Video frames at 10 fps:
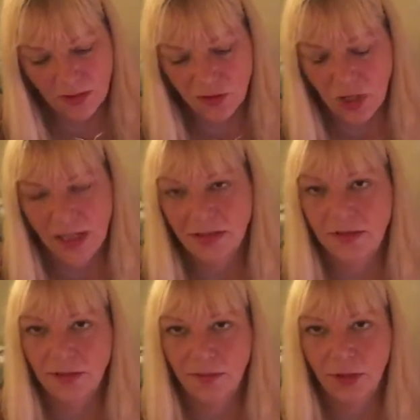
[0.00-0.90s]
is trying
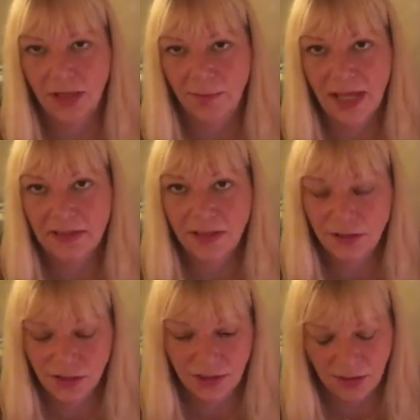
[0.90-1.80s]
to bring a
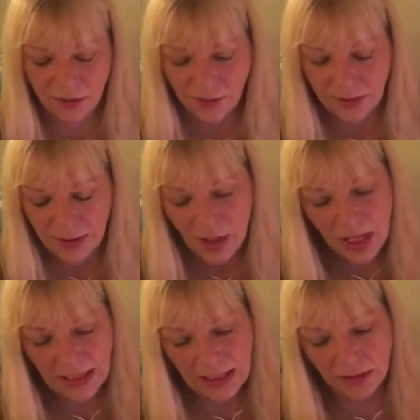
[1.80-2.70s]
message to you.
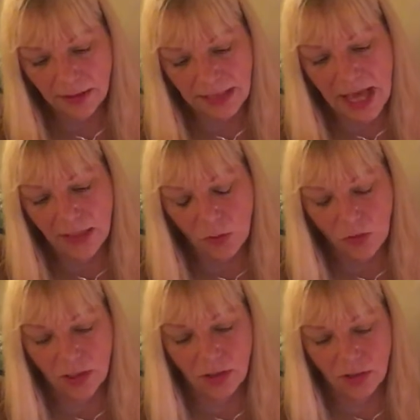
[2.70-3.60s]
Either that,
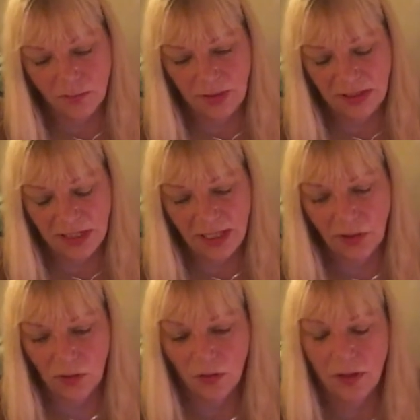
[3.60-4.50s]
or it could be that
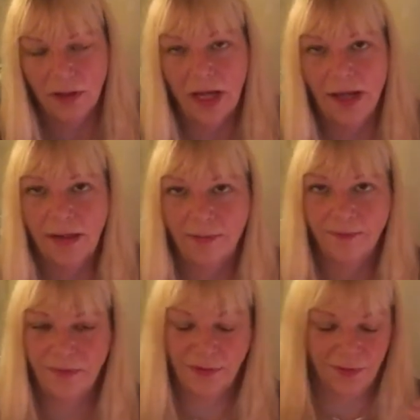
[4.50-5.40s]
you're
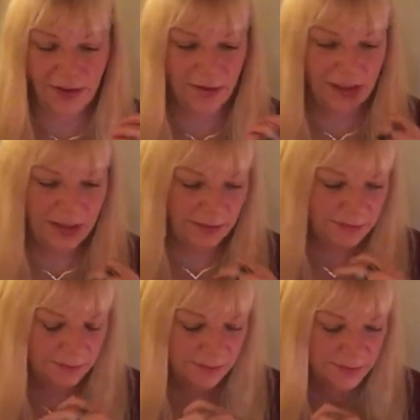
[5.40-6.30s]
very
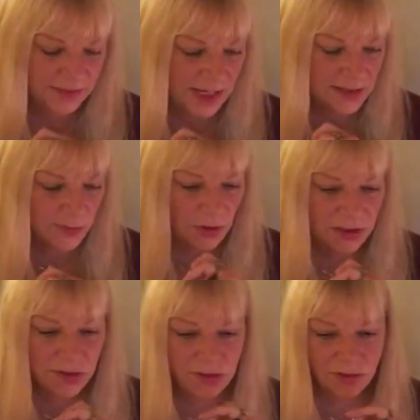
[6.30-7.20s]

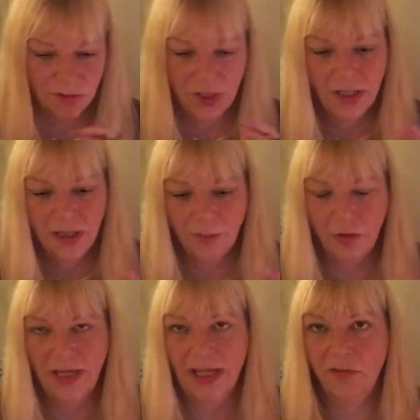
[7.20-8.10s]
desperate to
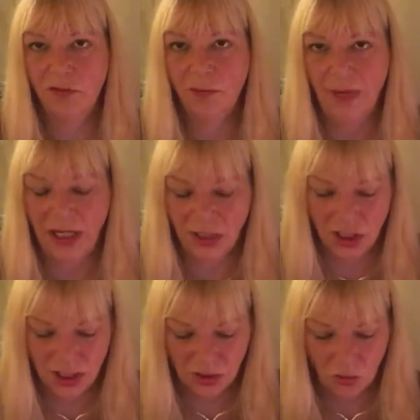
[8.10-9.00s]
bring
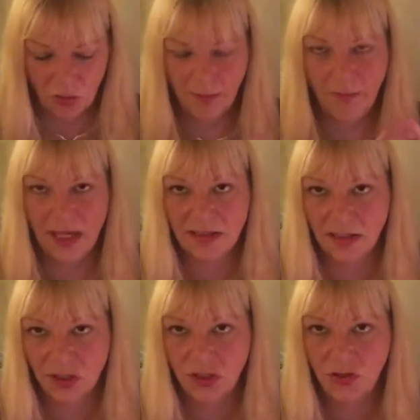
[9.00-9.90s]
information or a
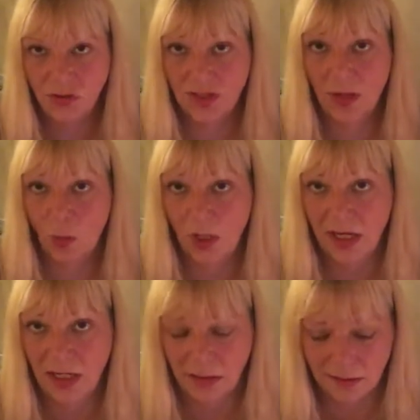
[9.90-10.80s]
message to someone
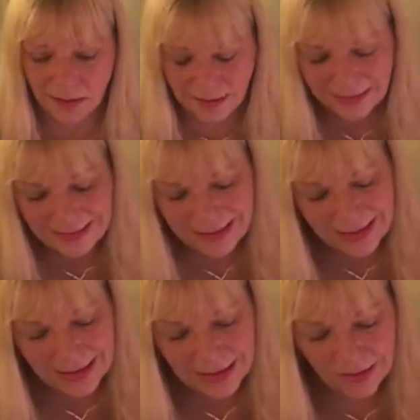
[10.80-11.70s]
else.
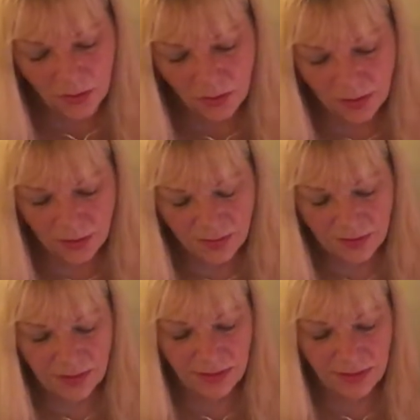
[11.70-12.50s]
So there's